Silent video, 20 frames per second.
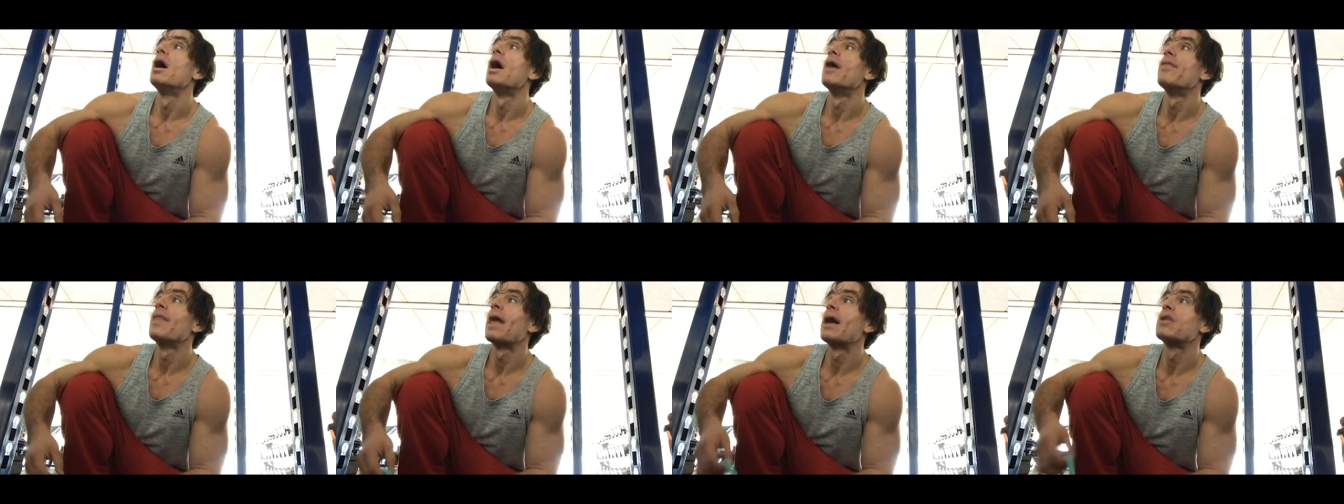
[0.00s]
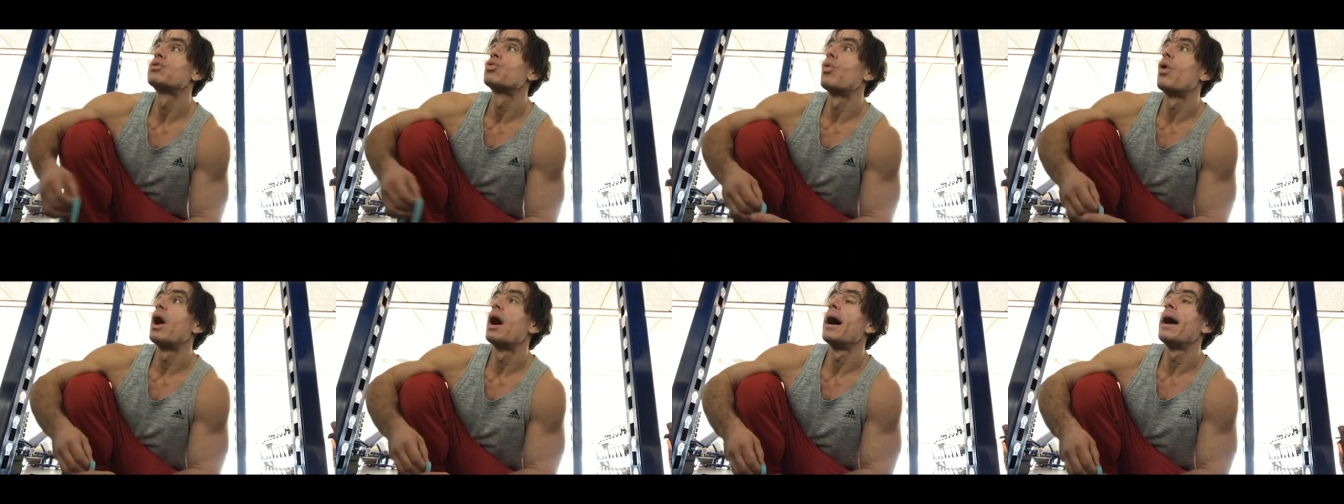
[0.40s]
and
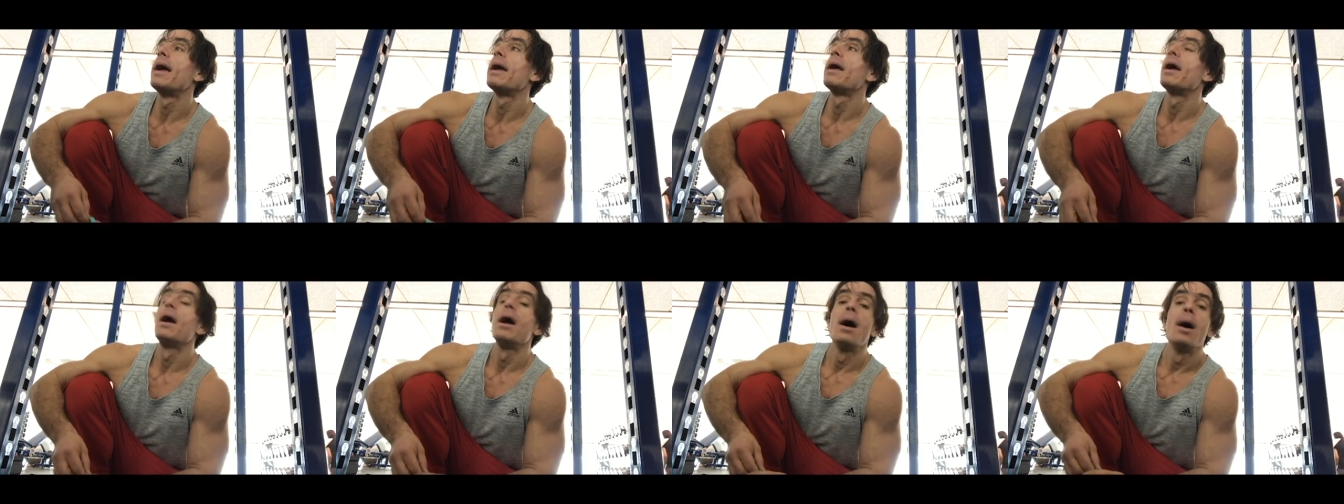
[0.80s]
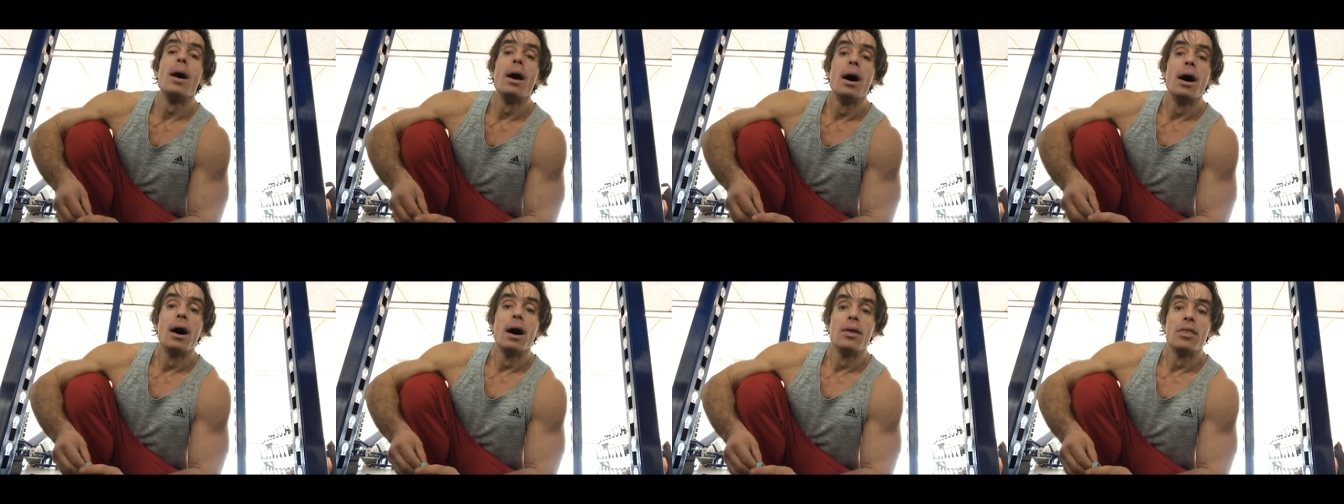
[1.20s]
that's why
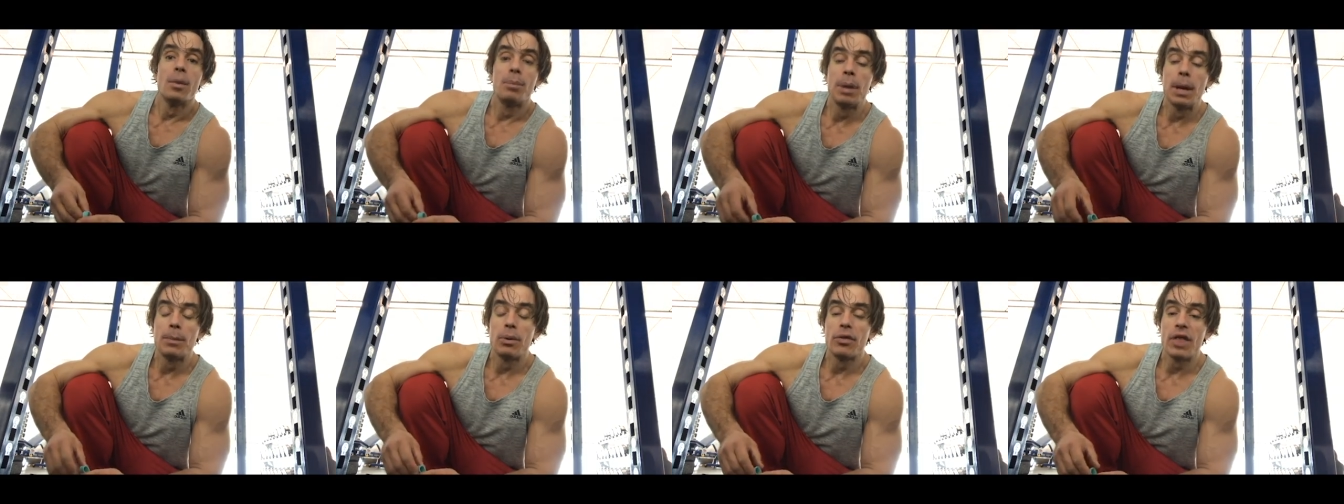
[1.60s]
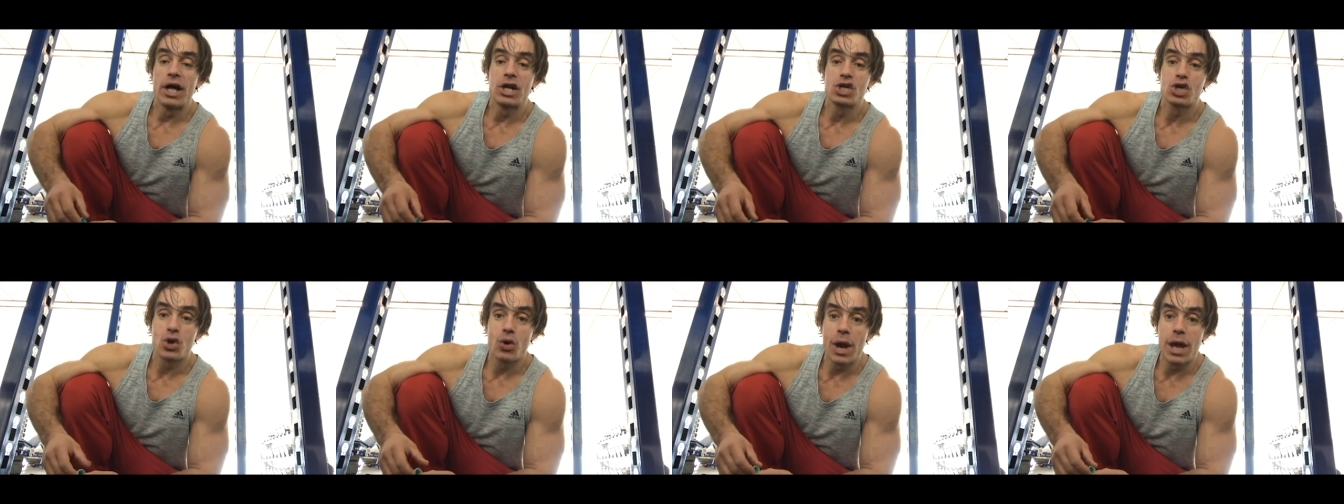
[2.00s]
the people
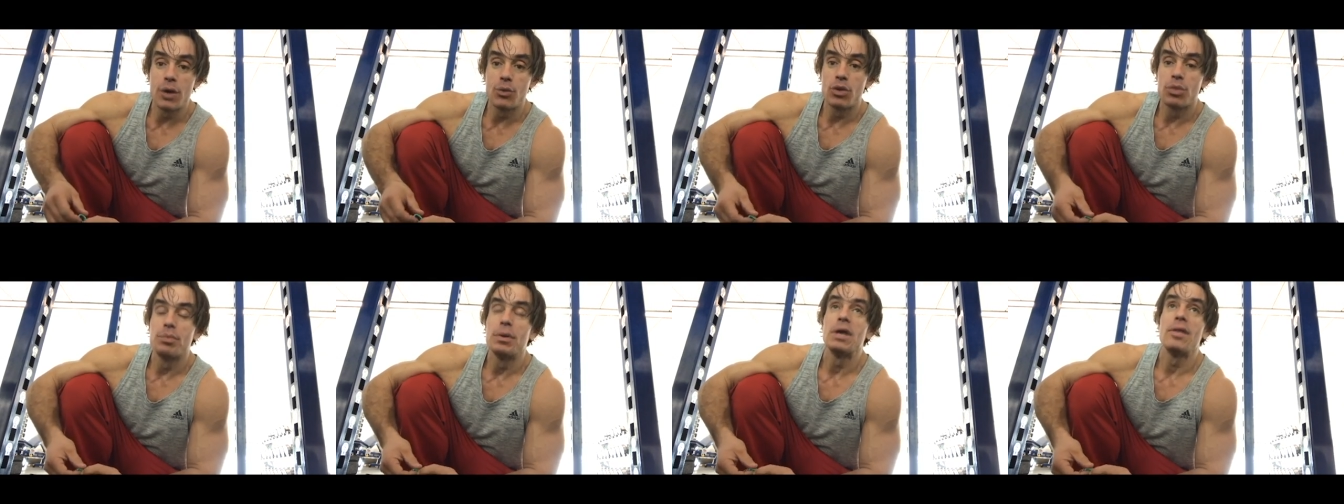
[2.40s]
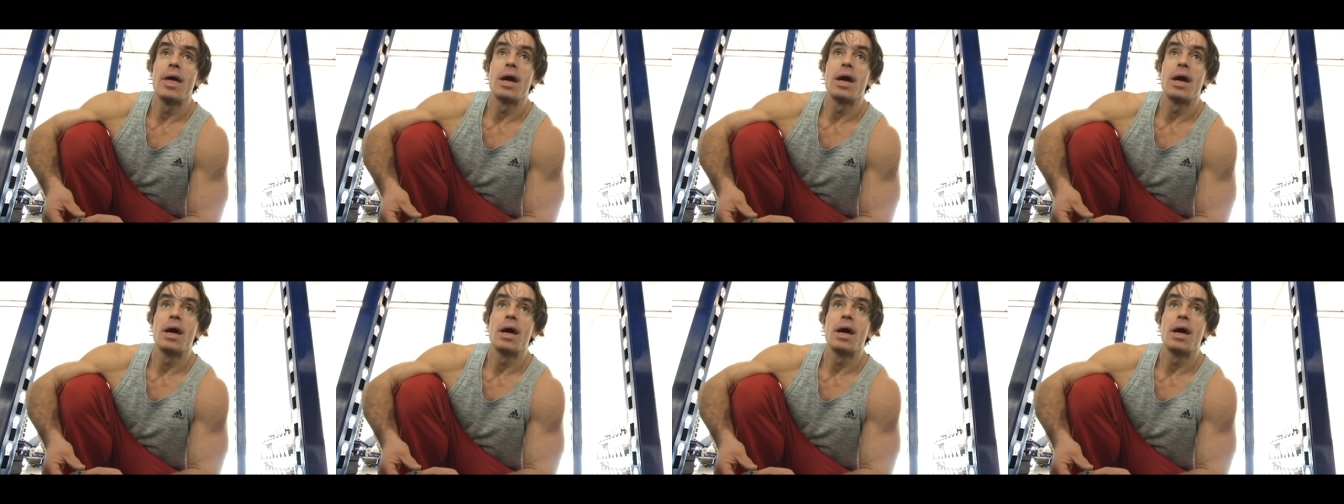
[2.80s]
that train with me,